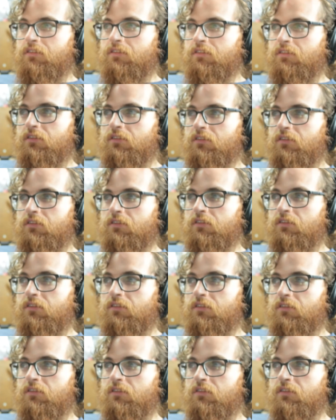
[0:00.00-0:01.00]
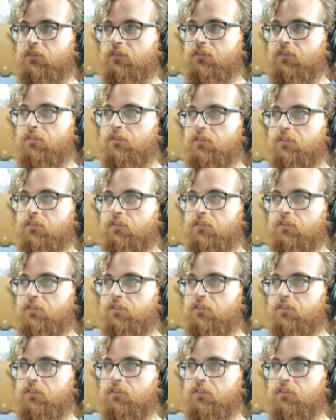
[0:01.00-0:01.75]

(no one is talking)